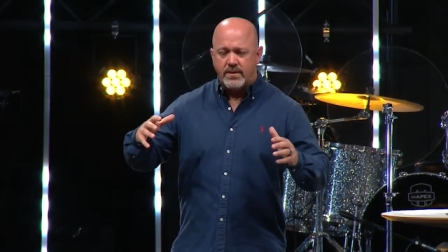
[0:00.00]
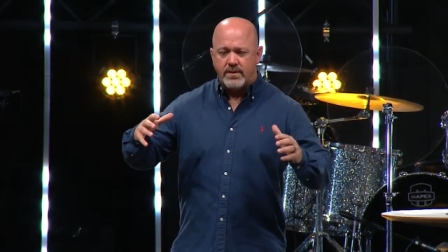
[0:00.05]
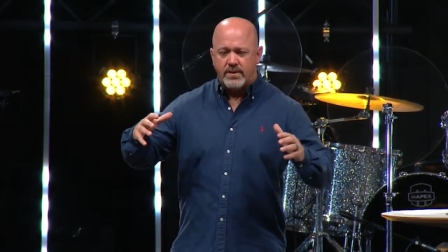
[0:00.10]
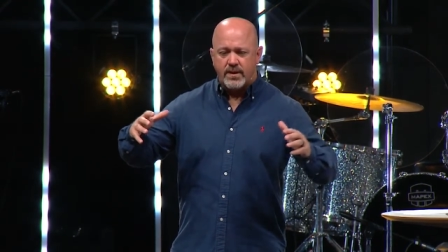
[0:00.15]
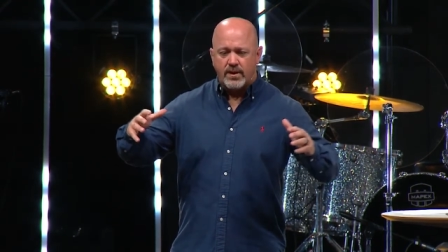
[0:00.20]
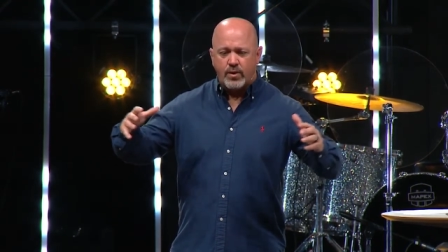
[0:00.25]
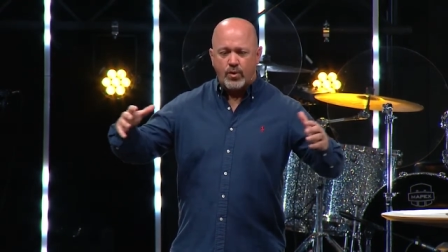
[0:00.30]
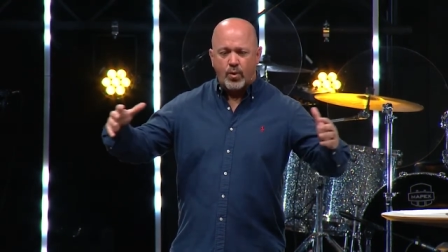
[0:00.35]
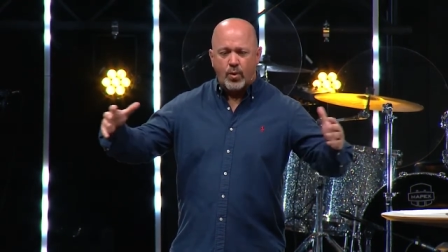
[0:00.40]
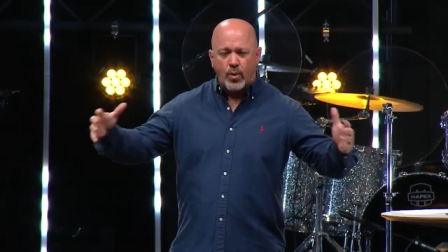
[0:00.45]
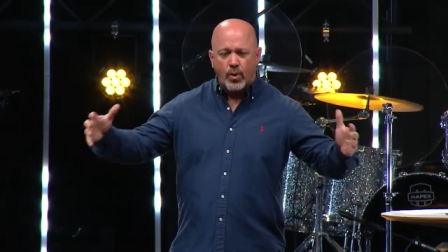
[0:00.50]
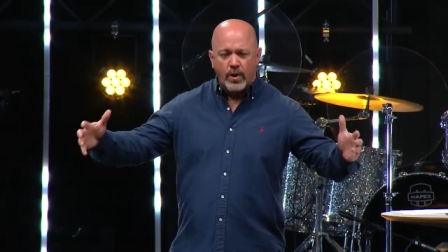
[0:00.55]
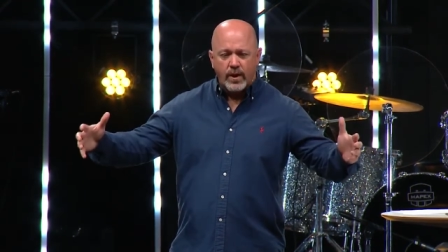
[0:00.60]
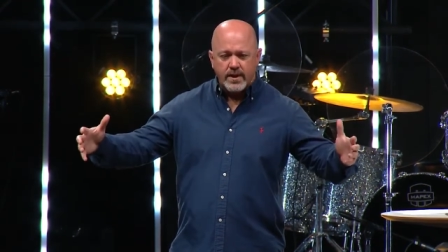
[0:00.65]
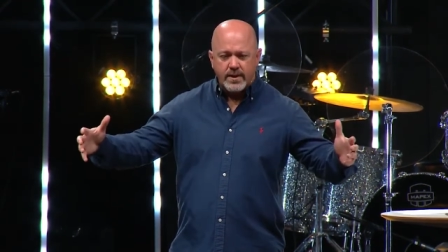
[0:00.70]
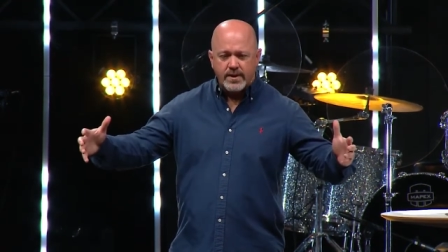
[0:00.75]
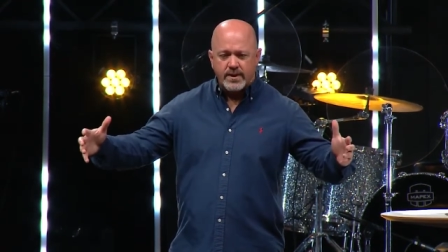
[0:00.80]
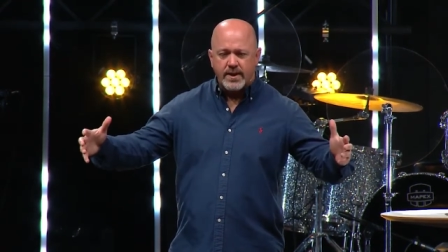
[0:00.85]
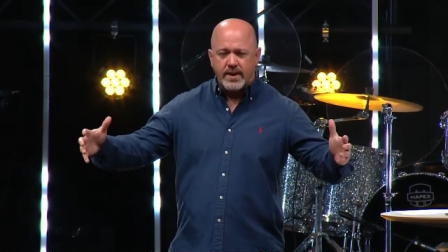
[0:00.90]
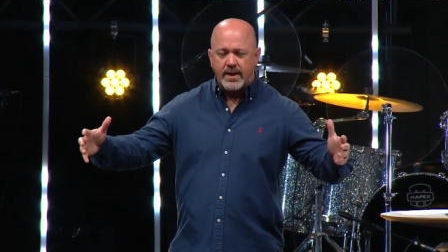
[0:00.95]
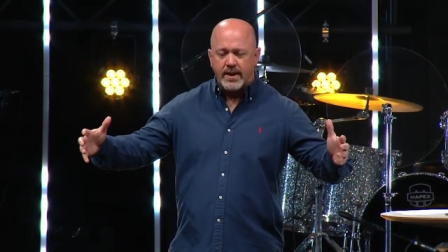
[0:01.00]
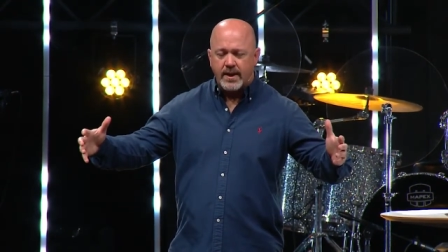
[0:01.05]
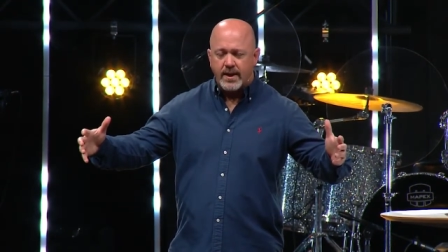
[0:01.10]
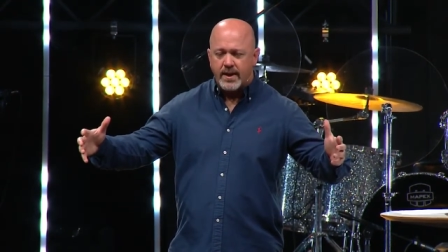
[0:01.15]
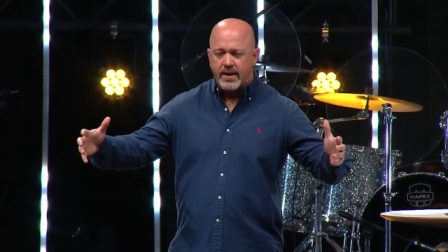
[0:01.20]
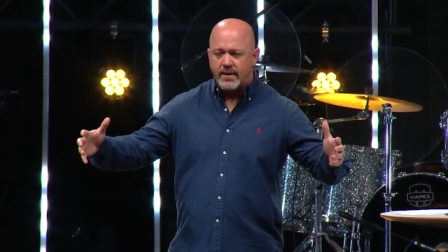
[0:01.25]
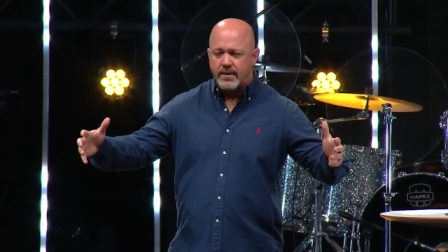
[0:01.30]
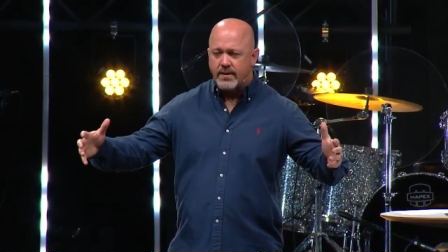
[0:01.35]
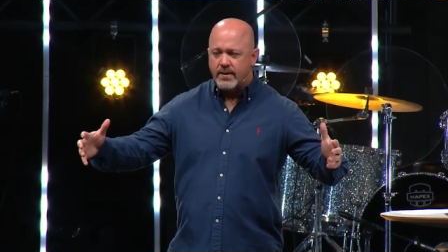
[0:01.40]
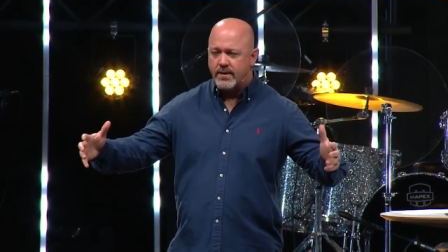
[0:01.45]
to
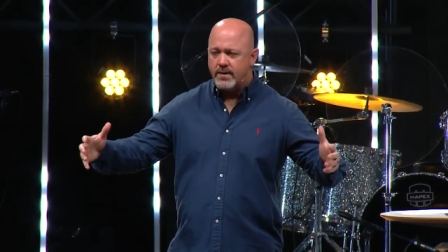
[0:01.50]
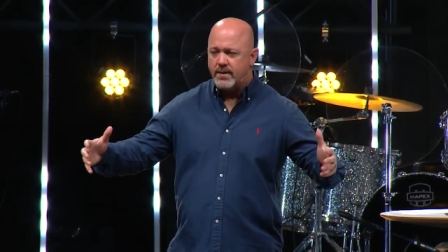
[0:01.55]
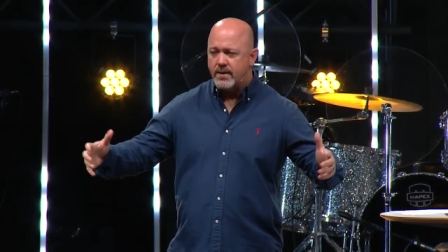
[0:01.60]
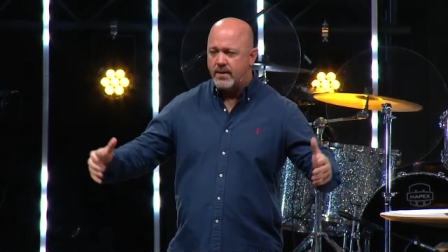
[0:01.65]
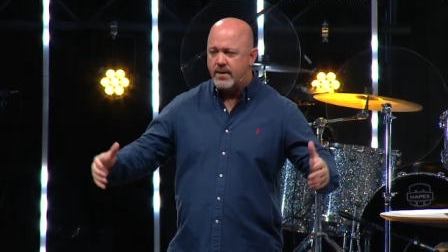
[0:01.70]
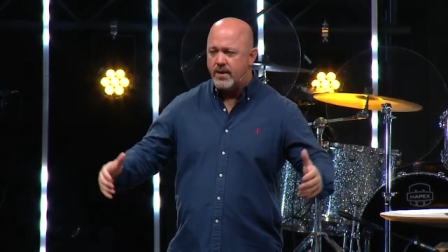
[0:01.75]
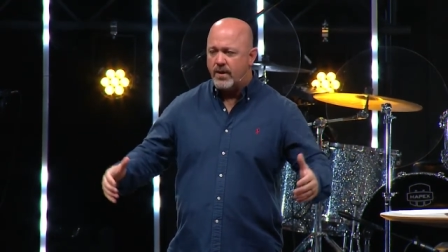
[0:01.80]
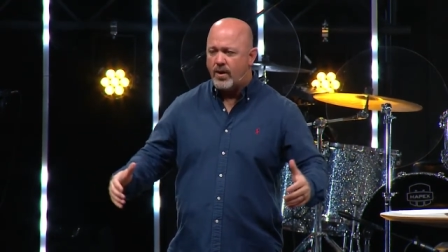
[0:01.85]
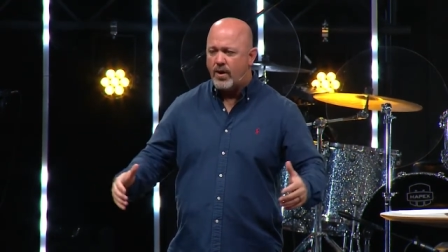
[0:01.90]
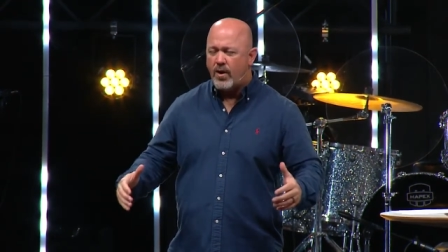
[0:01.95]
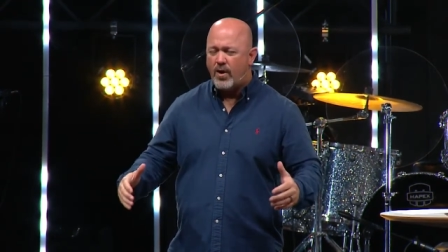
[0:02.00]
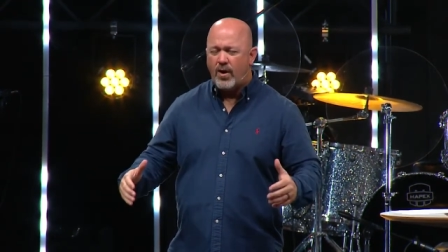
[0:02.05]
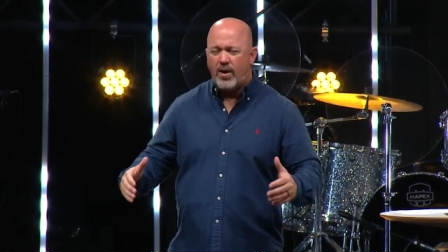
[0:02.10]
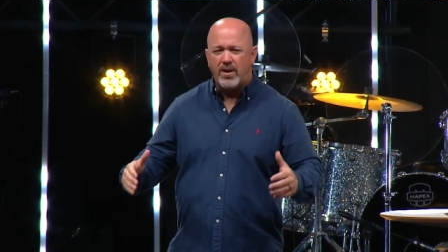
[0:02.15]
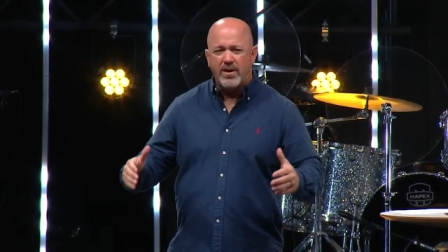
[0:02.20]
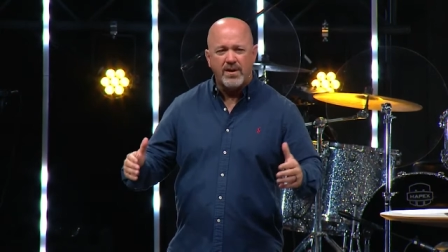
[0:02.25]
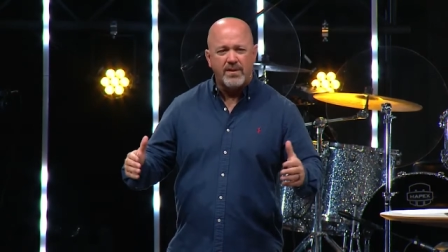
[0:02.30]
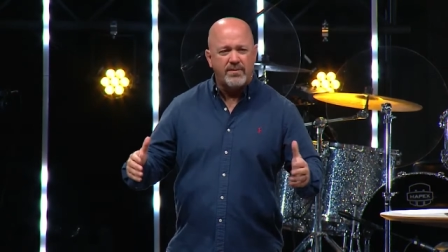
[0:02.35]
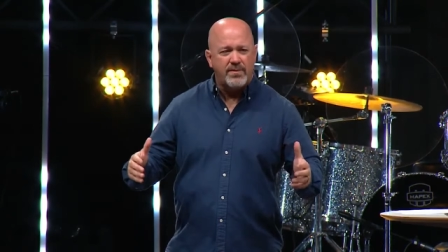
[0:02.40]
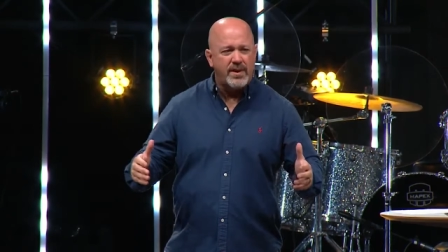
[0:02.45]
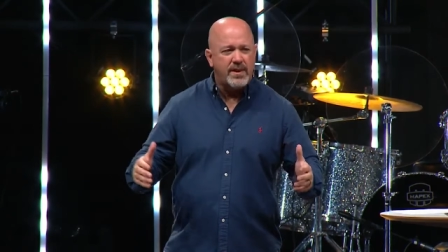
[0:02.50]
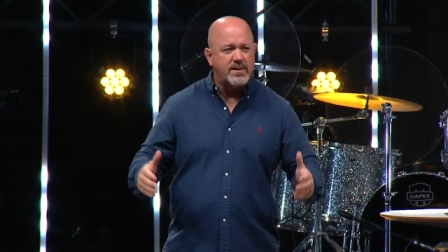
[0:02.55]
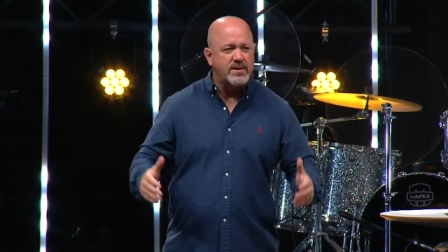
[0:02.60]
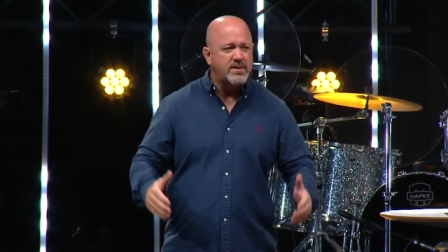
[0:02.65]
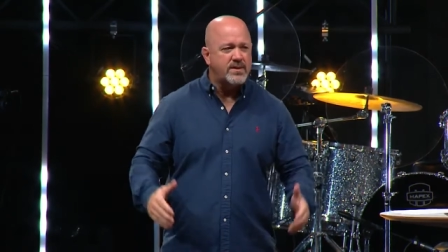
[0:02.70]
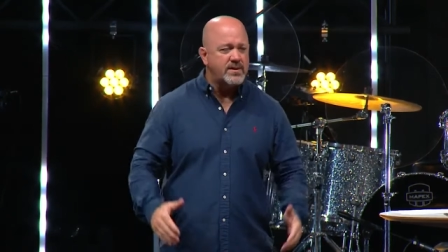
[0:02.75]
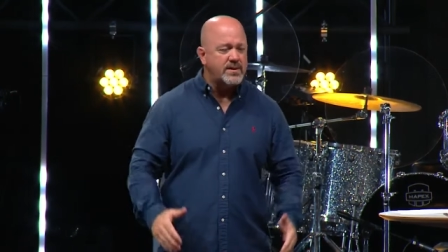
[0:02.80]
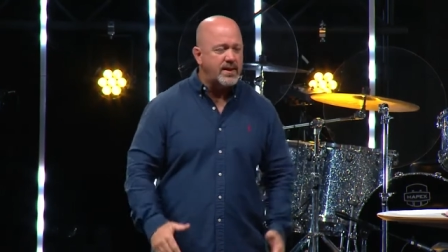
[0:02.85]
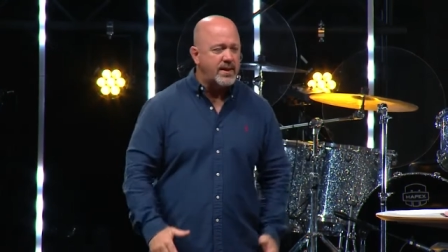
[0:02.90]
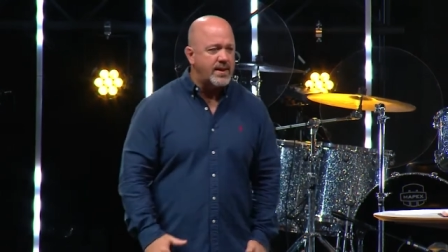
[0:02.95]
quarantining. All of
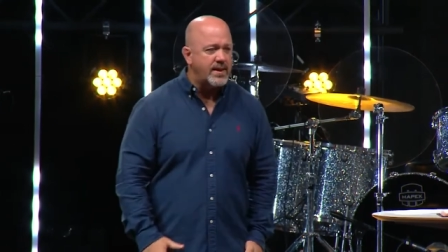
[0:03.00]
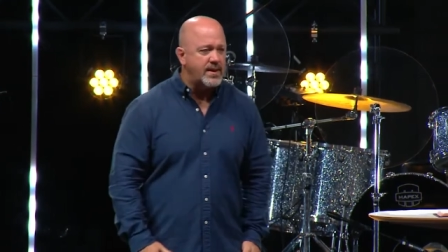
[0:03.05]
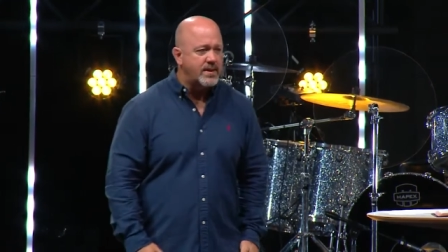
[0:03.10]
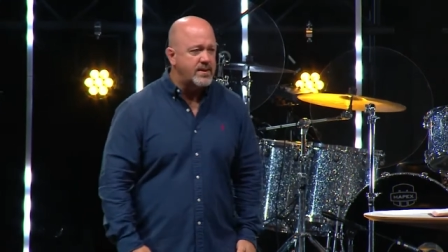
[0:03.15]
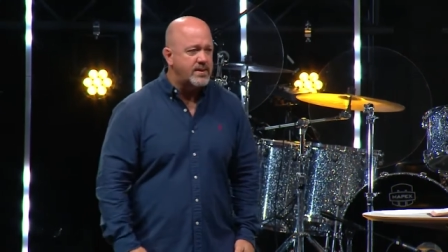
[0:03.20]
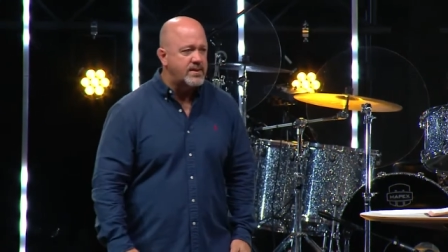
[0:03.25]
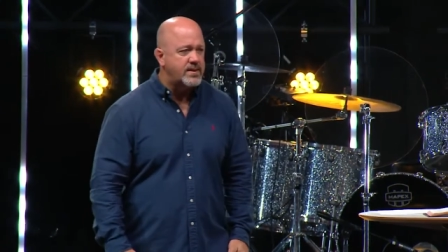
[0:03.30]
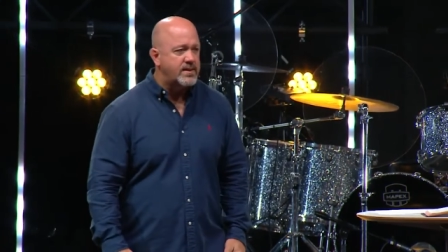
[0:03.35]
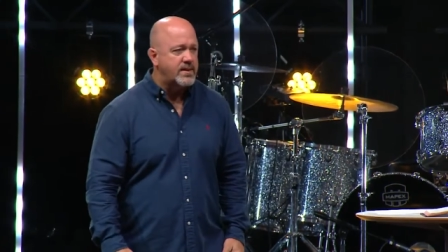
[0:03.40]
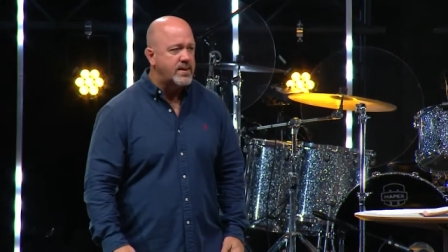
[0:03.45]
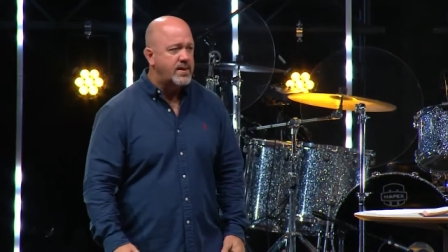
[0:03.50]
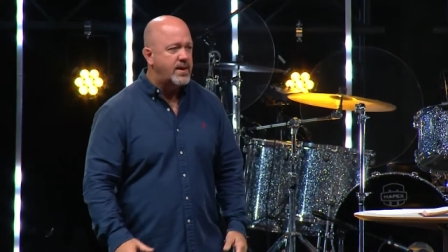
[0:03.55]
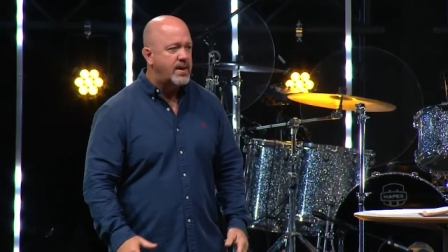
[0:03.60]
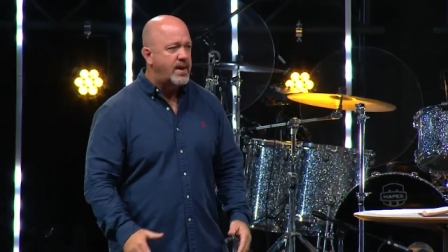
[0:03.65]
these things